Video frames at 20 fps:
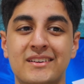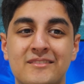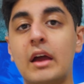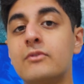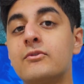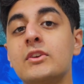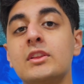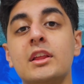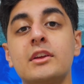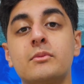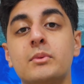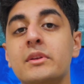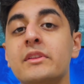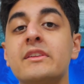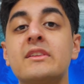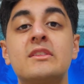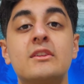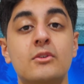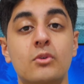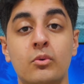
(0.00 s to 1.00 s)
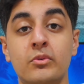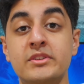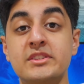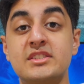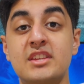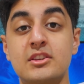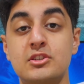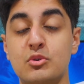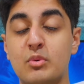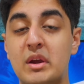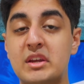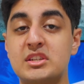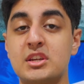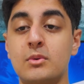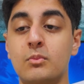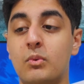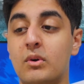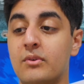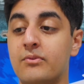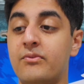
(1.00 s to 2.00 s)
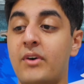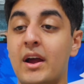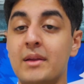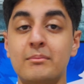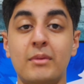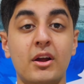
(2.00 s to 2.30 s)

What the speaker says: I feel like really the only situation where Find